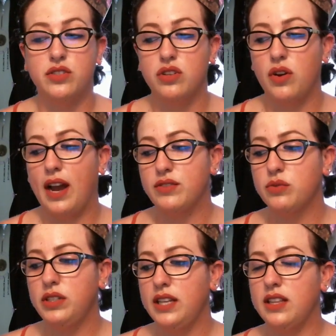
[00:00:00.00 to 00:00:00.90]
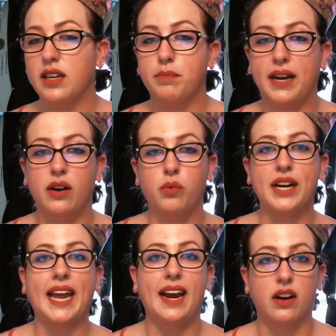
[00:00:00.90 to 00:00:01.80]
So you have to really think about
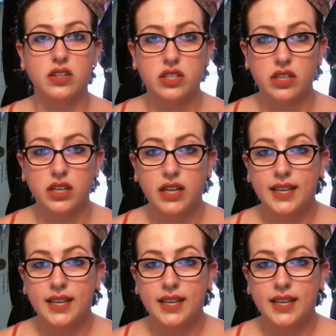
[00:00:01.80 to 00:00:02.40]
what character